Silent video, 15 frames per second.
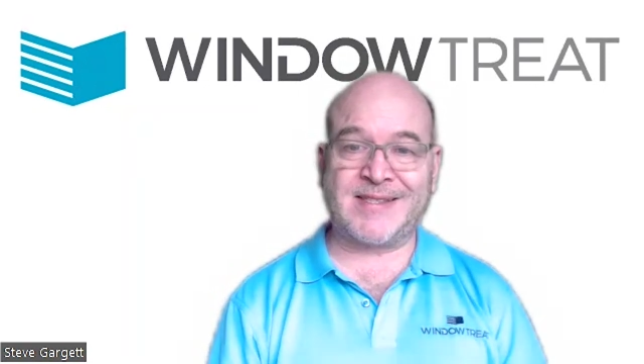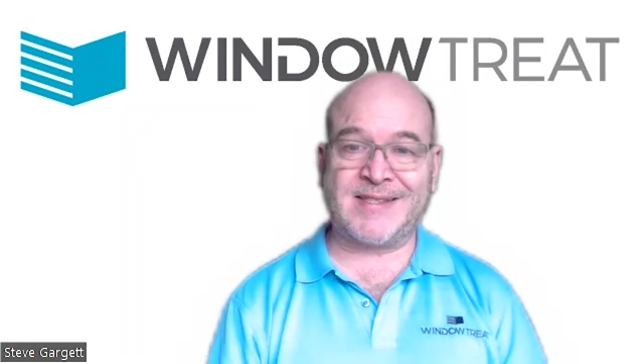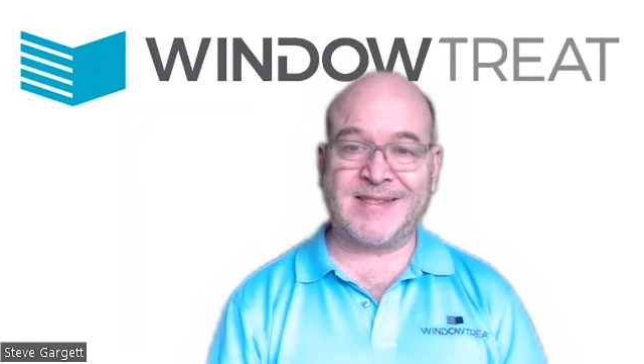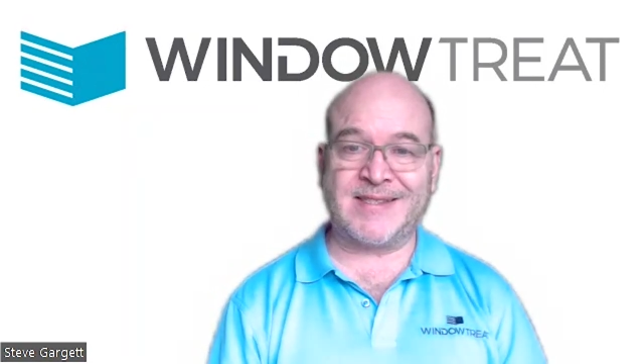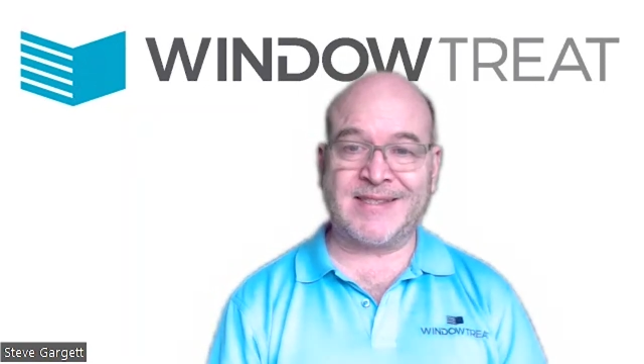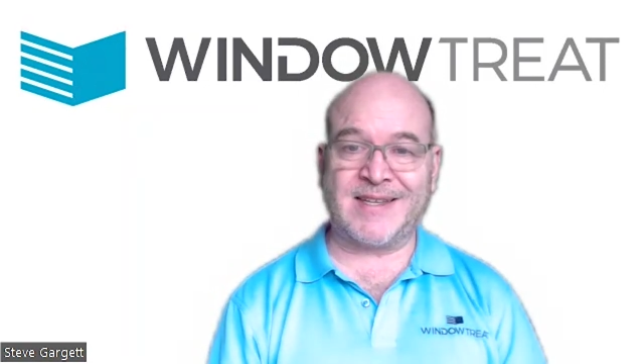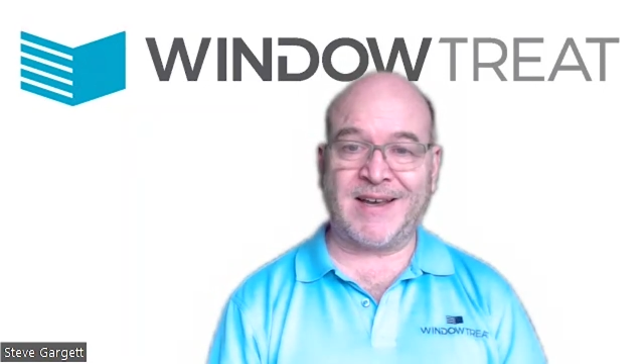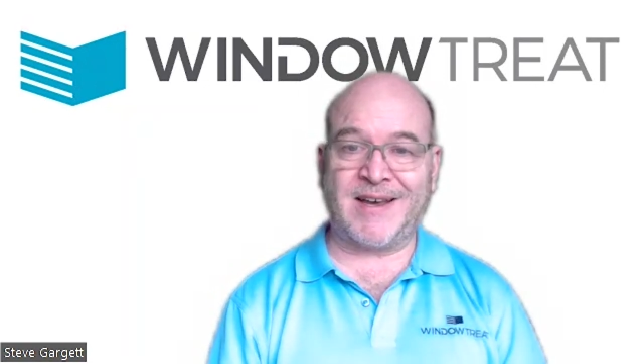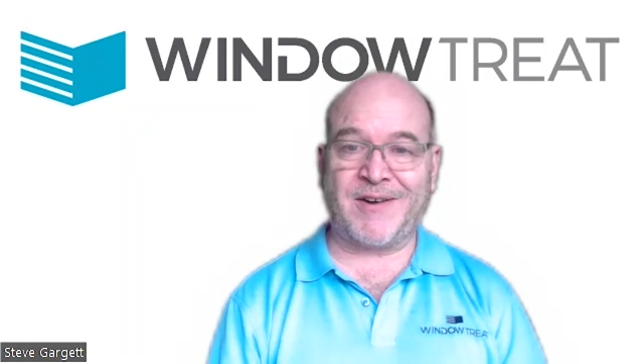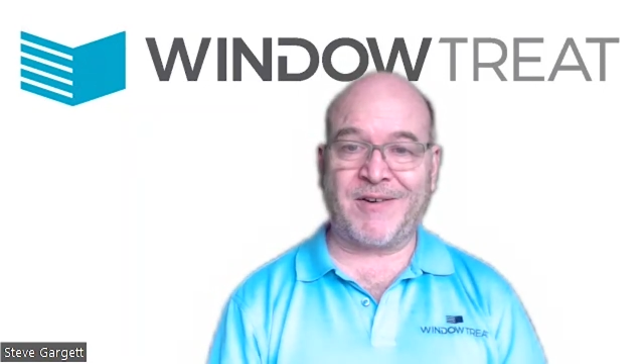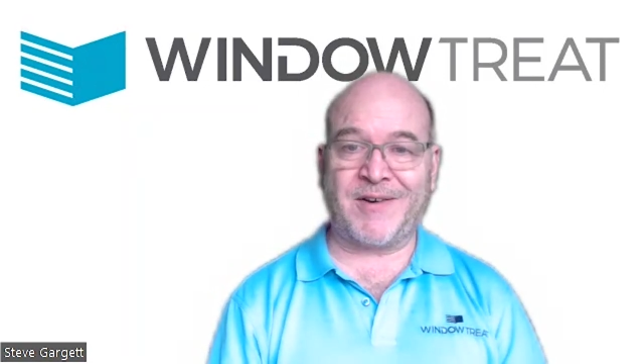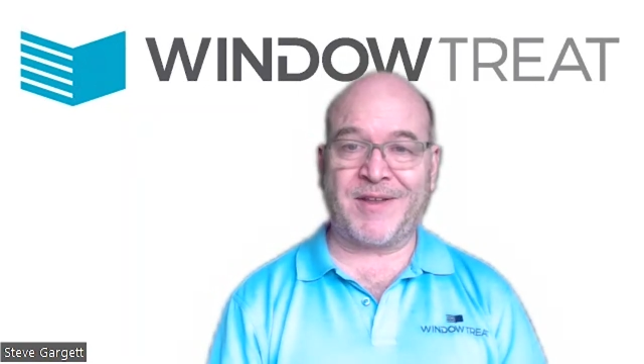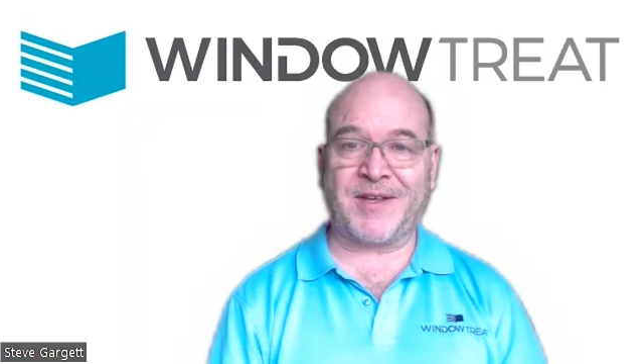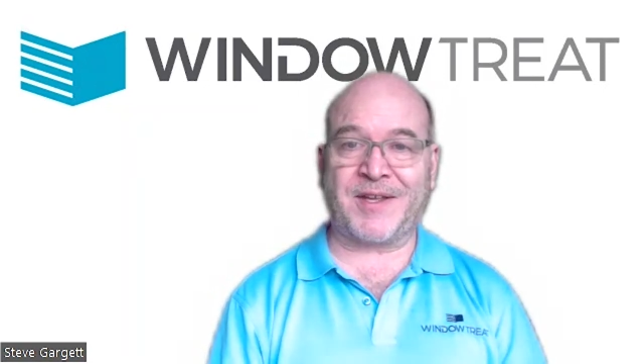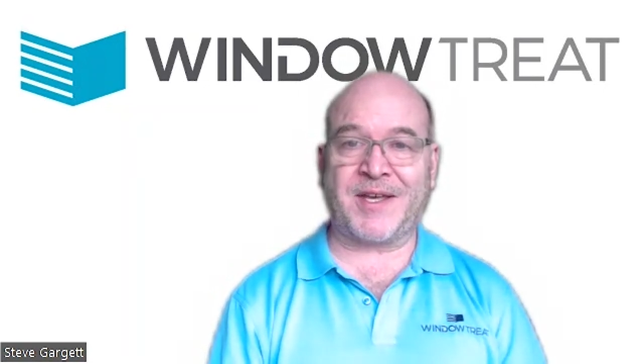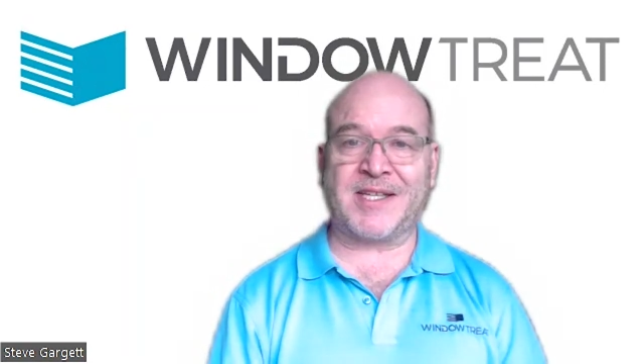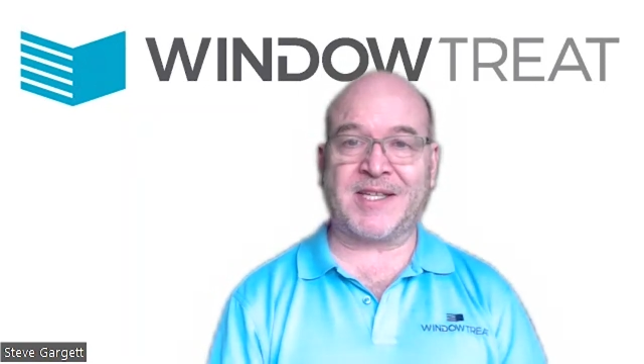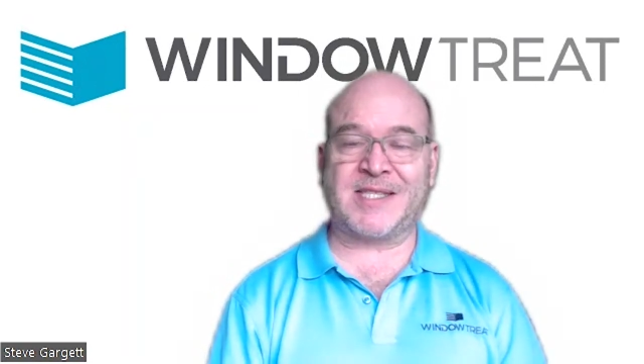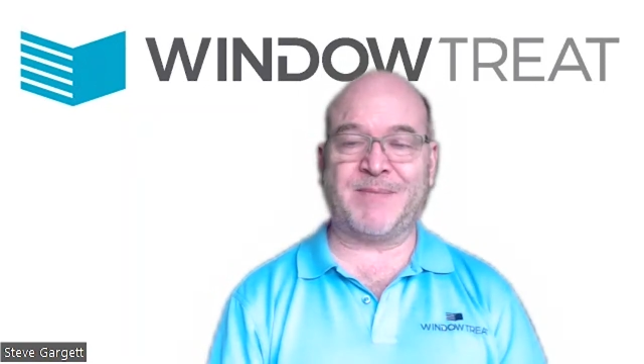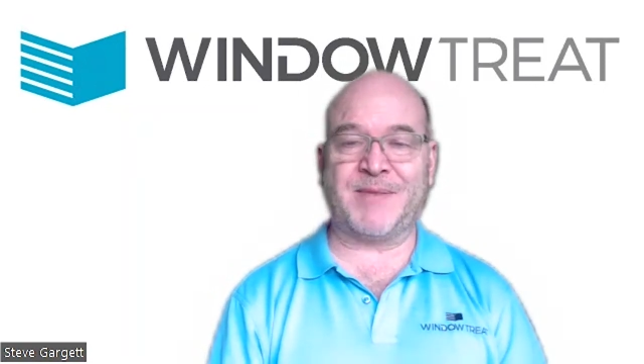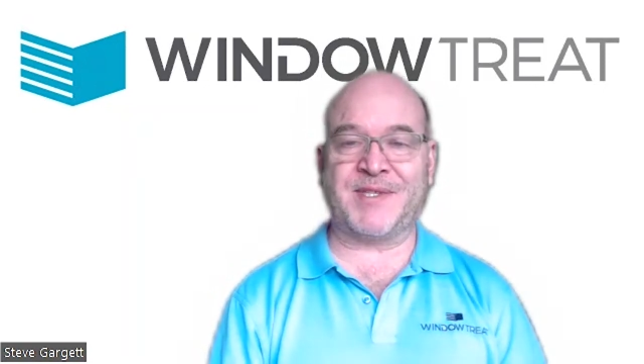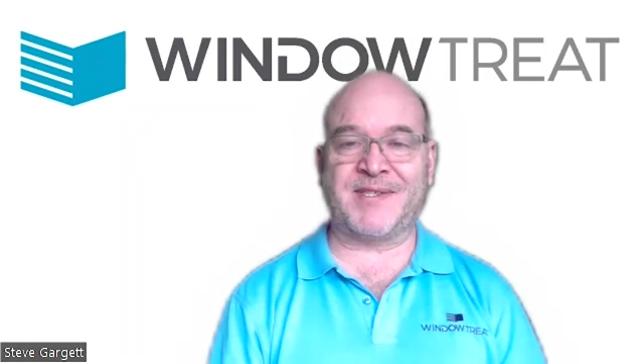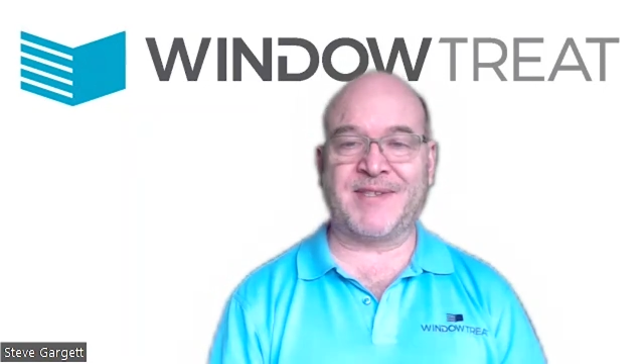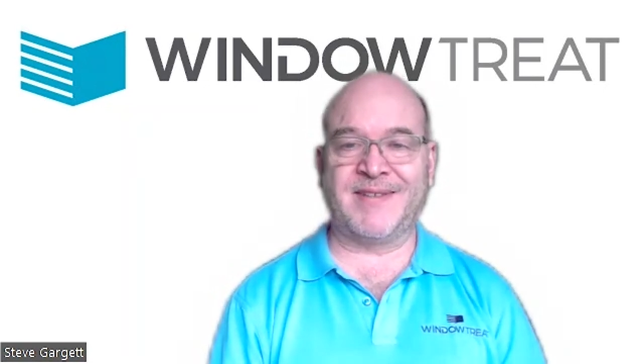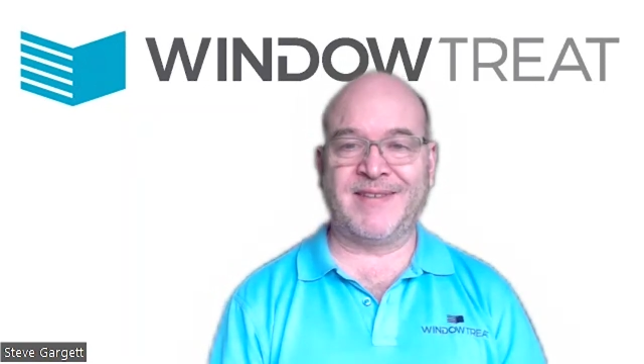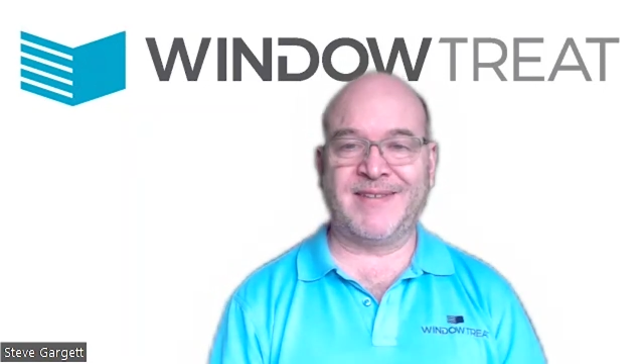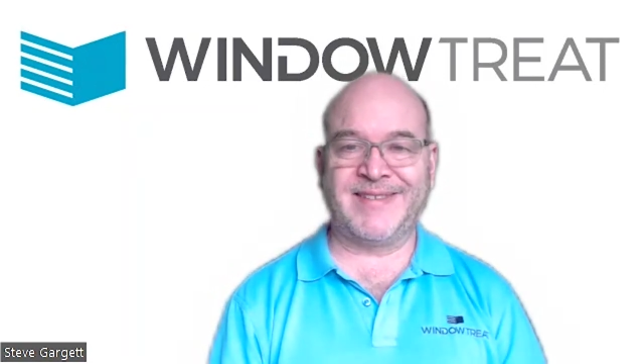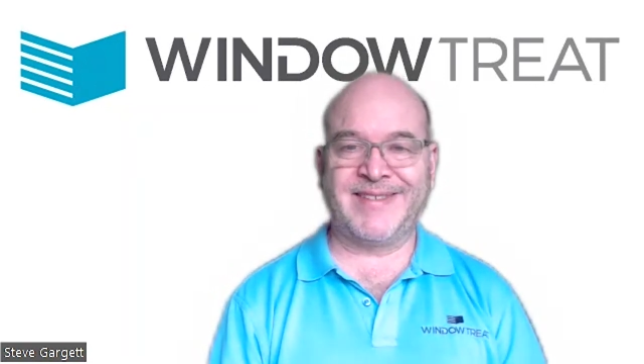and our other customers.